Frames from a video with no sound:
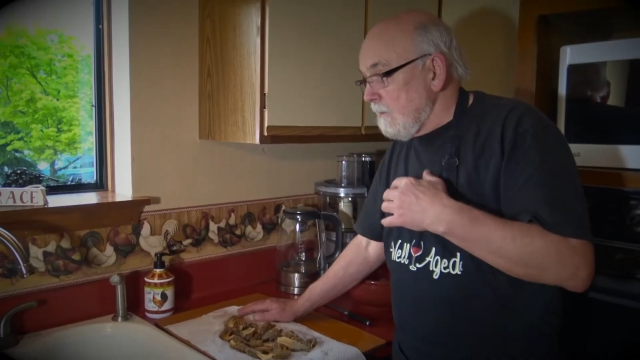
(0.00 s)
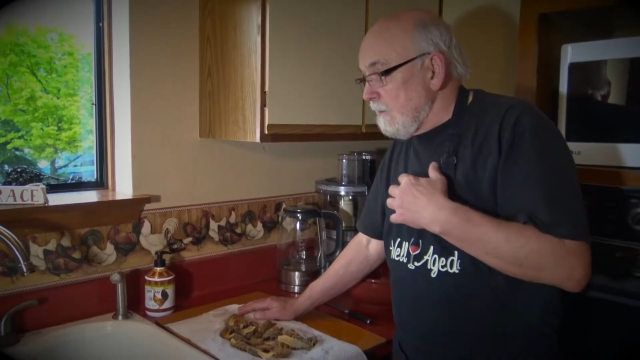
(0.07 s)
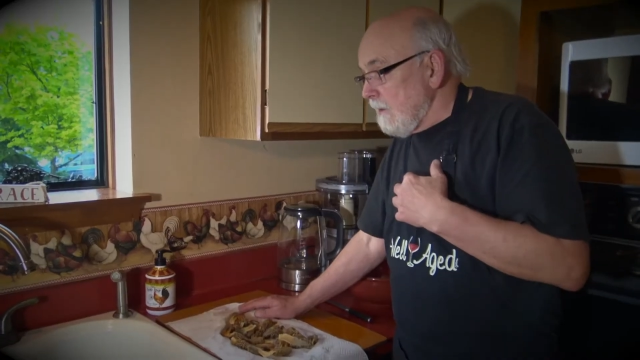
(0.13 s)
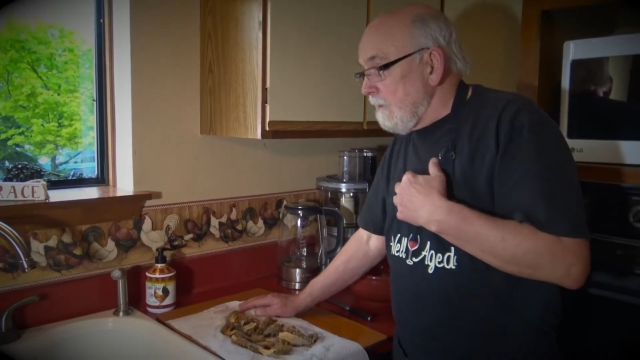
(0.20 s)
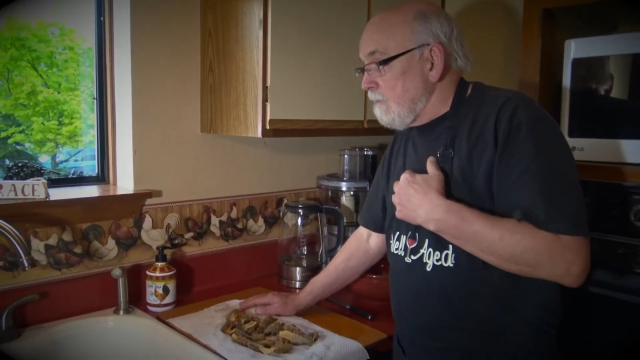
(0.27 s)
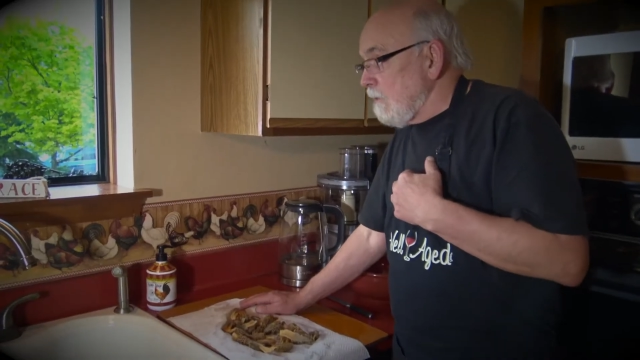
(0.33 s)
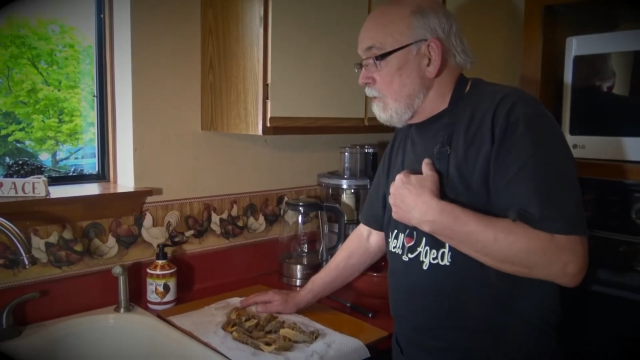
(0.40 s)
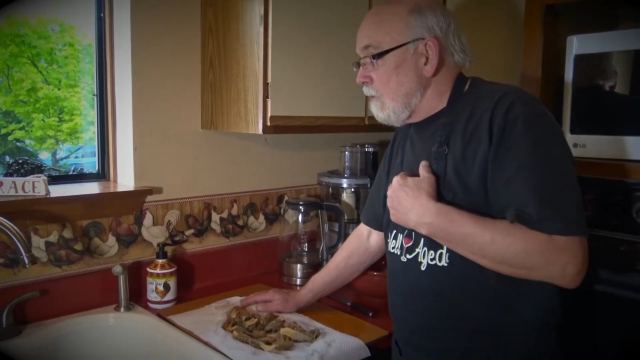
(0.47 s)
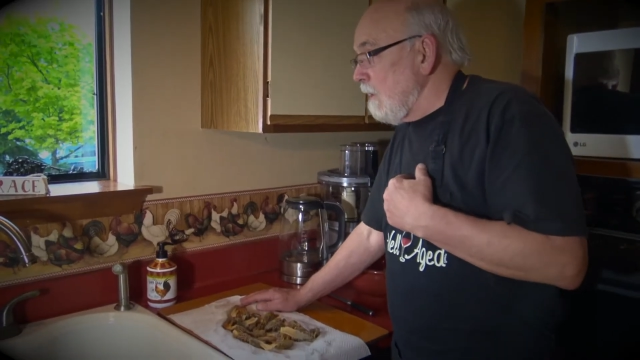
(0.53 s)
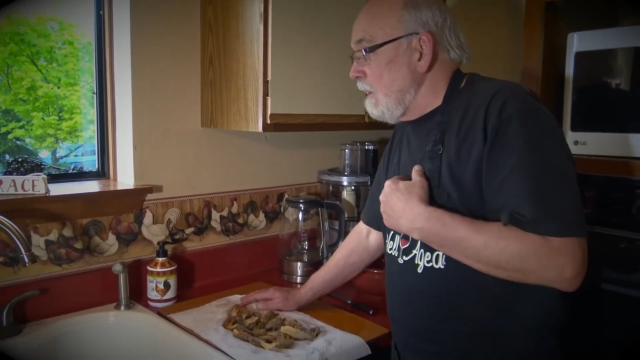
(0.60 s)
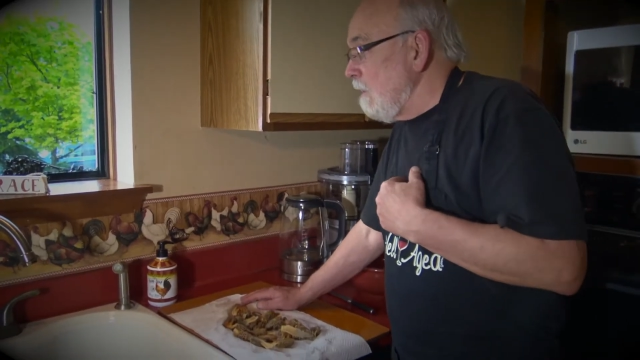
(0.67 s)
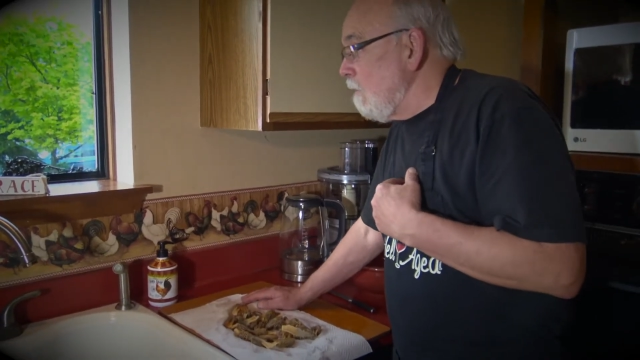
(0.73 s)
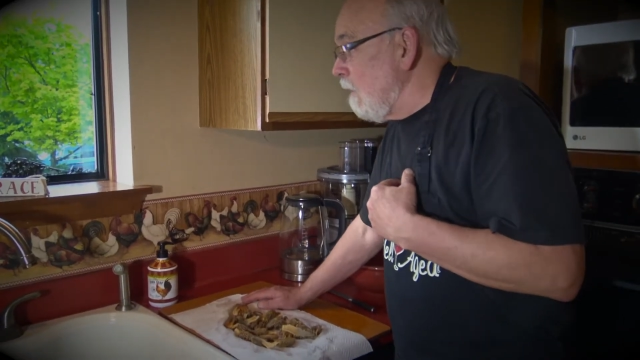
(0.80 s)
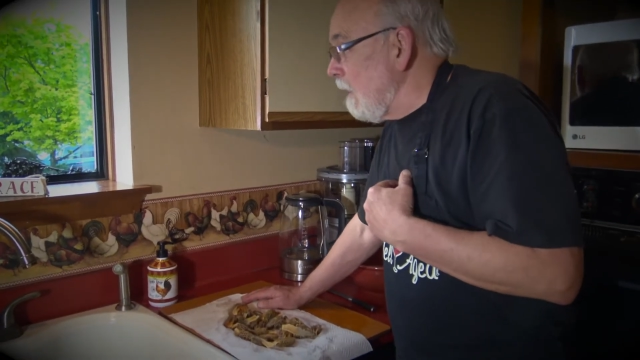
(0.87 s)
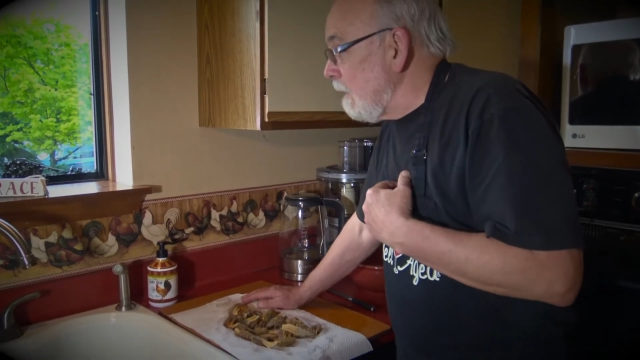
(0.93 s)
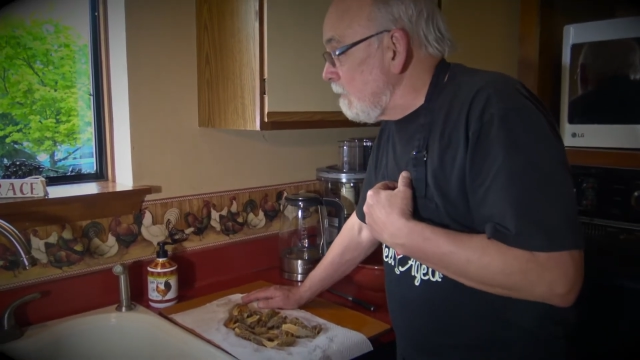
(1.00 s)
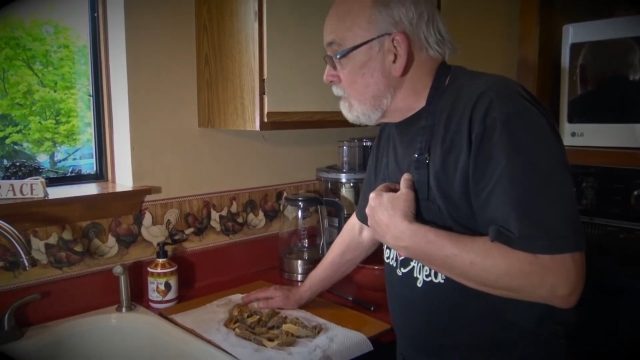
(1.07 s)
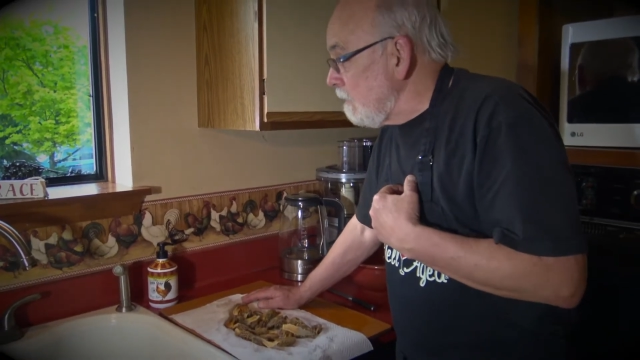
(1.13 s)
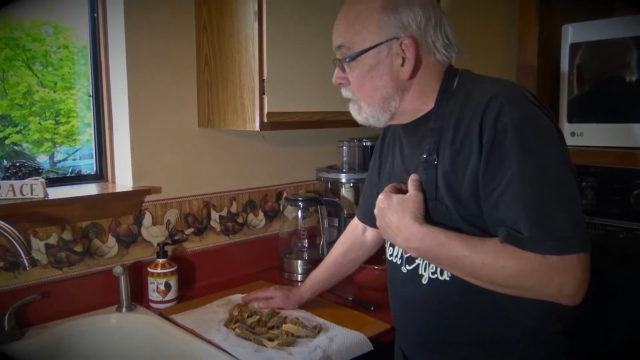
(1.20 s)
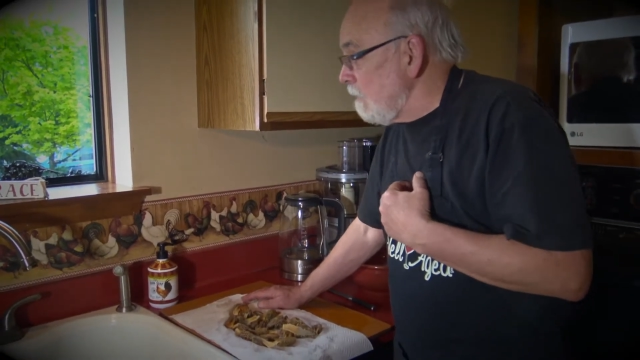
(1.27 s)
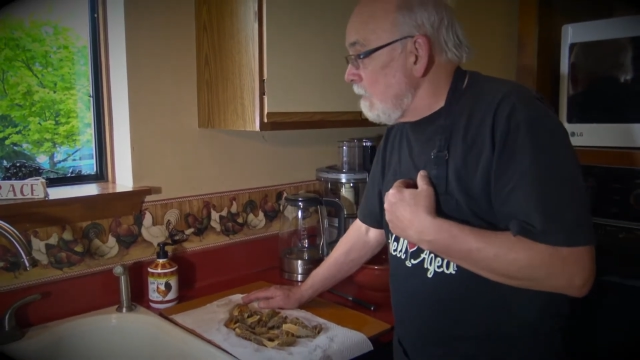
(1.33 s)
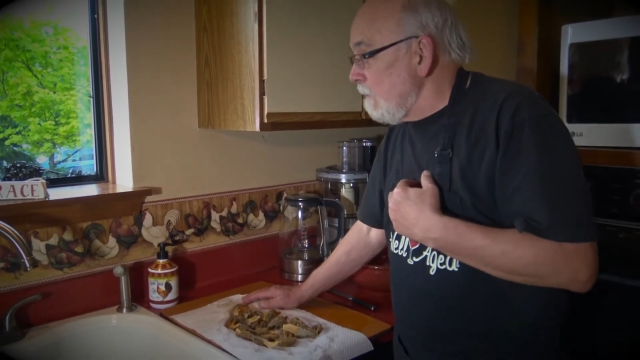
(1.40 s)
If you really want
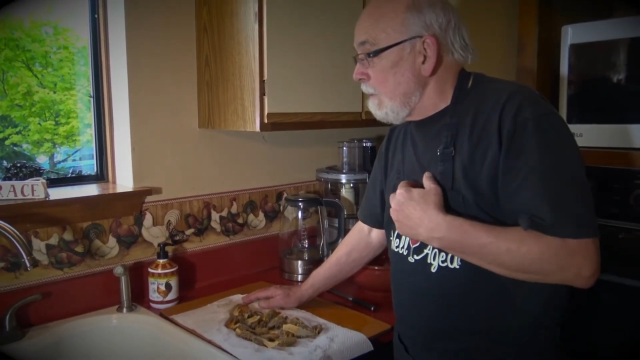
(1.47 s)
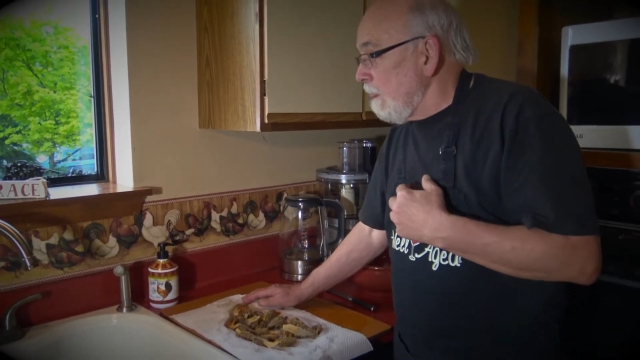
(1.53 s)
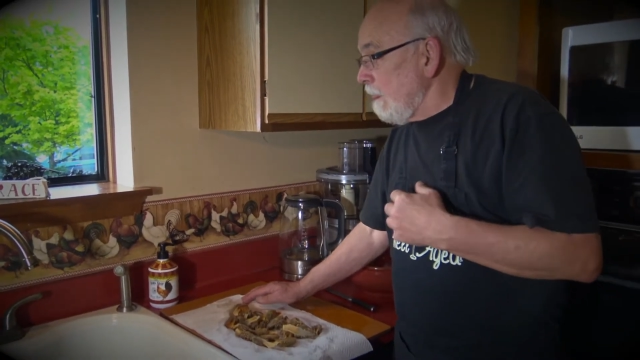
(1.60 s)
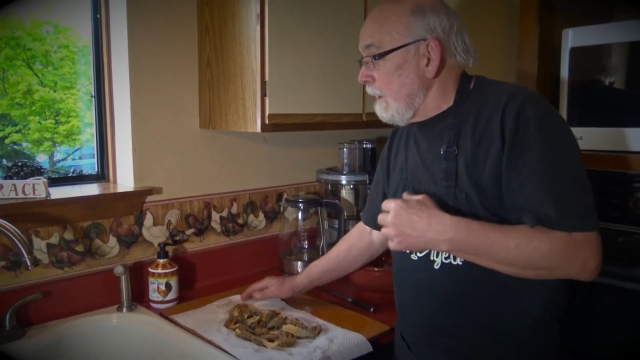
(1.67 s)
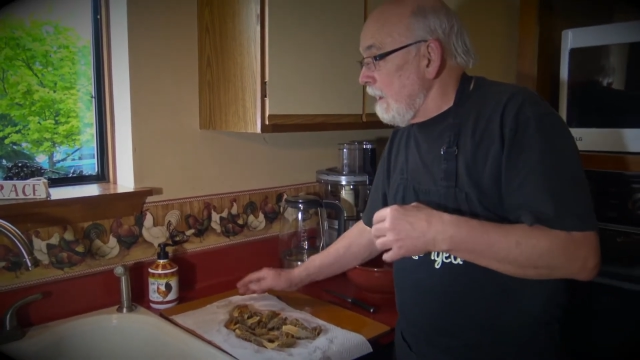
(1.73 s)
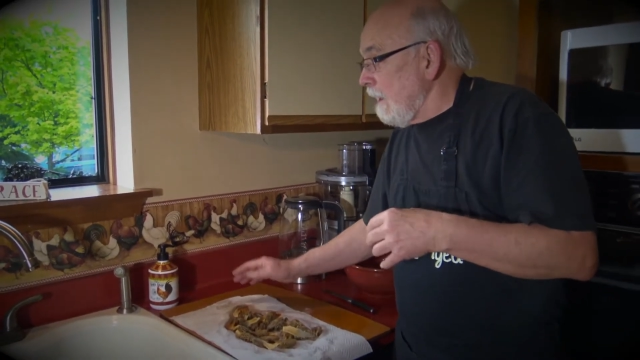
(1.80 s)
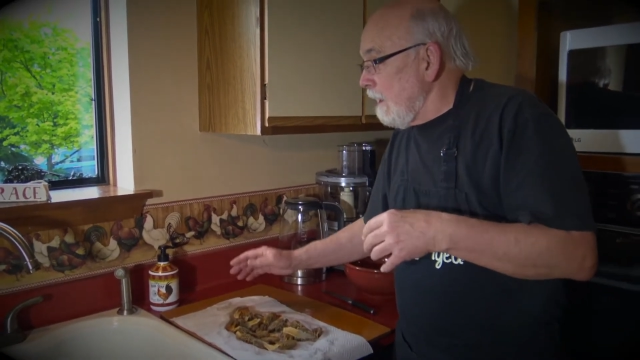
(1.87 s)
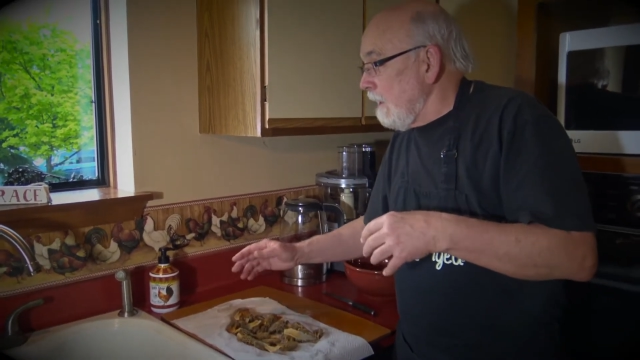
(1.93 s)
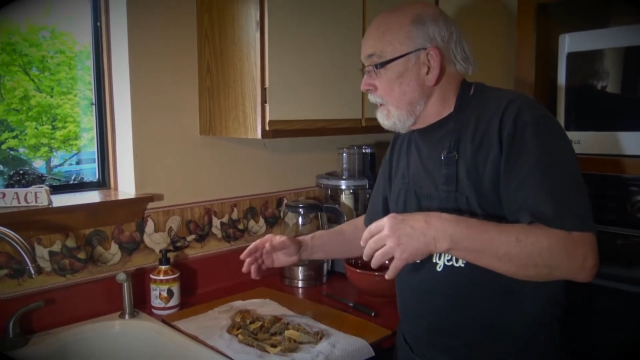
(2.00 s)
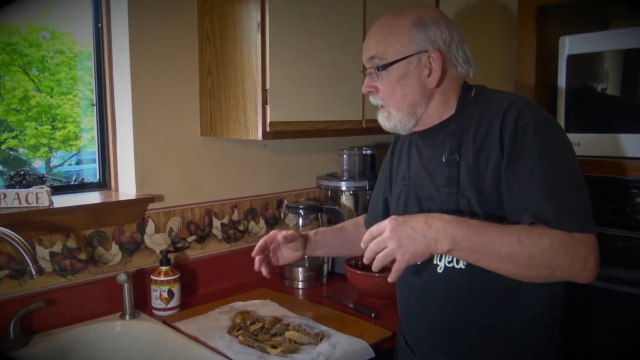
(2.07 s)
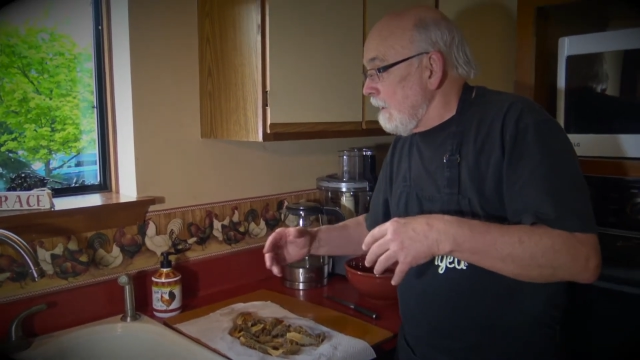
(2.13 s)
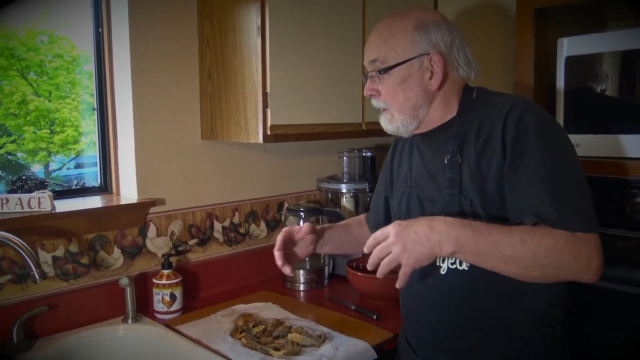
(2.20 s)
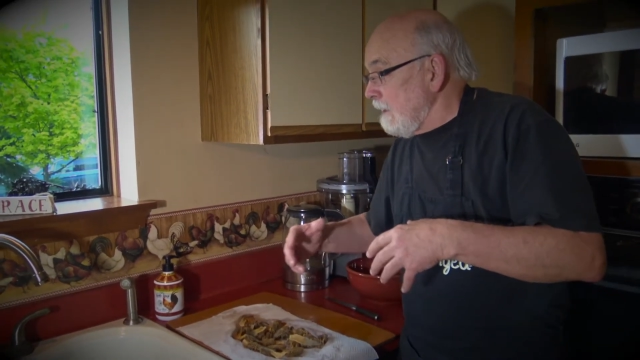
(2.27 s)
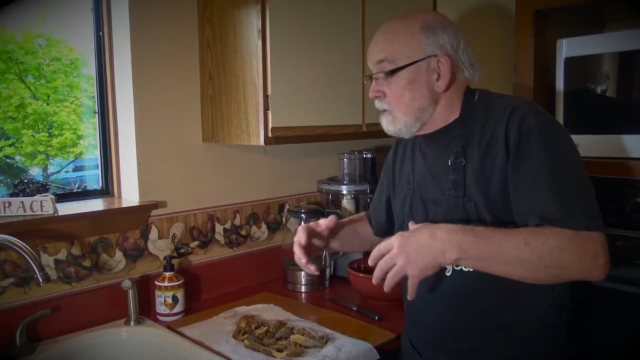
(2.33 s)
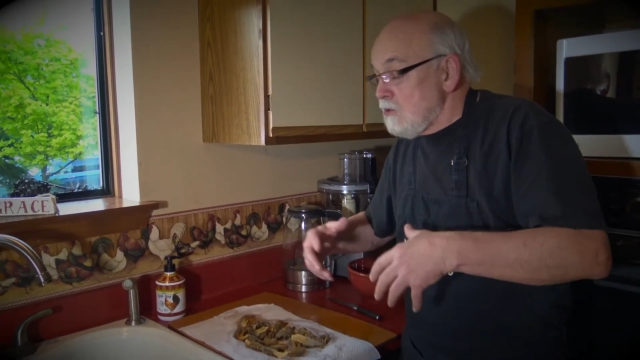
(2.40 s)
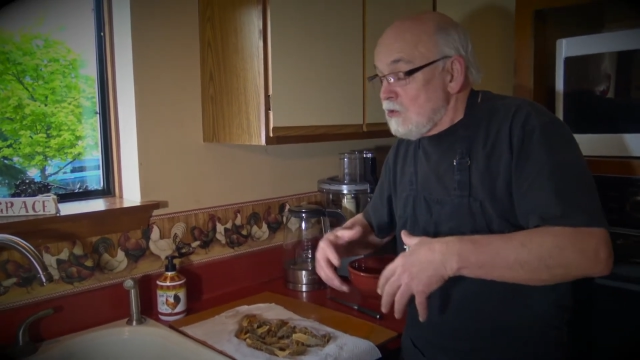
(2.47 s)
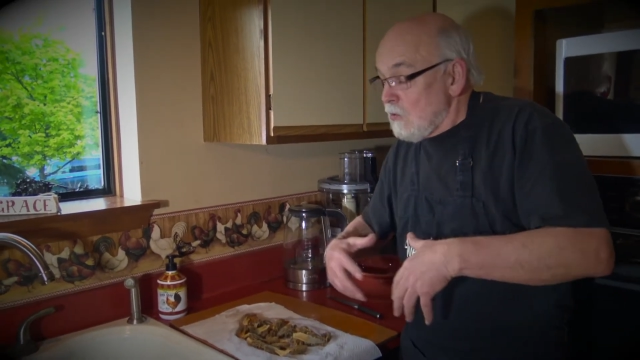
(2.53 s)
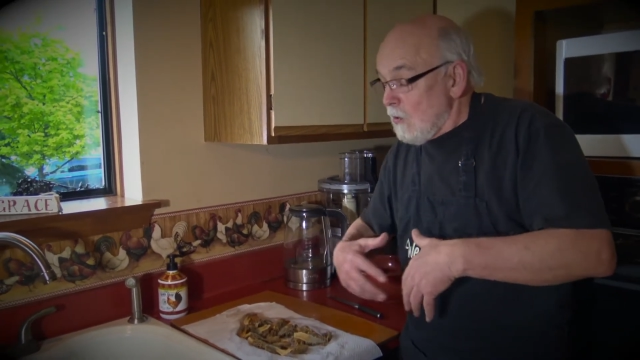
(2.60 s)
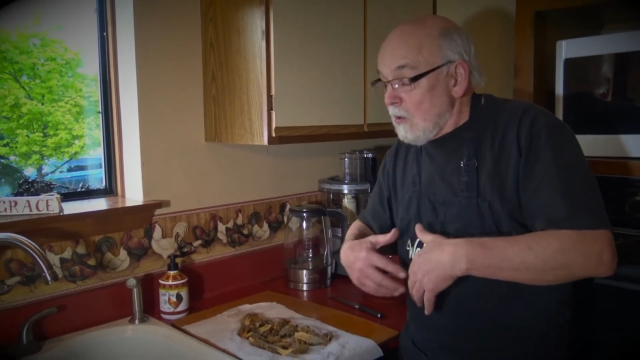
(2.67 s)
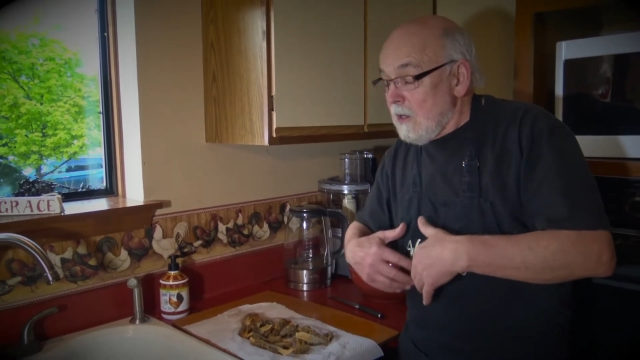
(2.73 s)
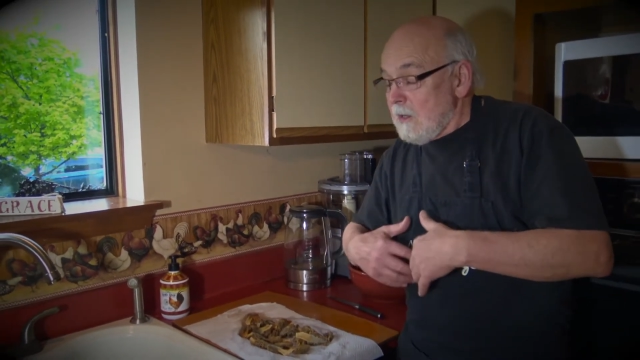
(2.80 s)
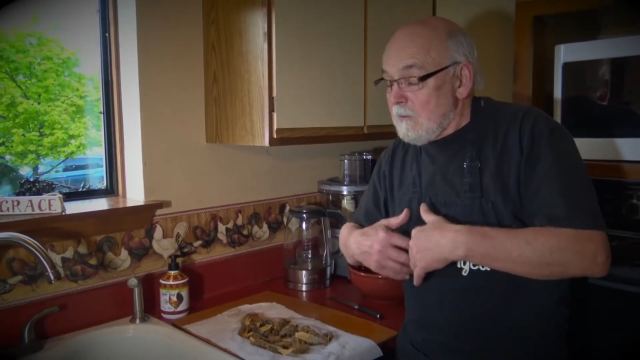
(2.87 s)
to
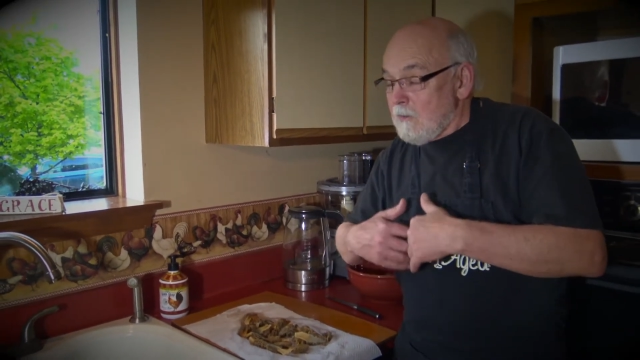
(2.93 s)
enjoy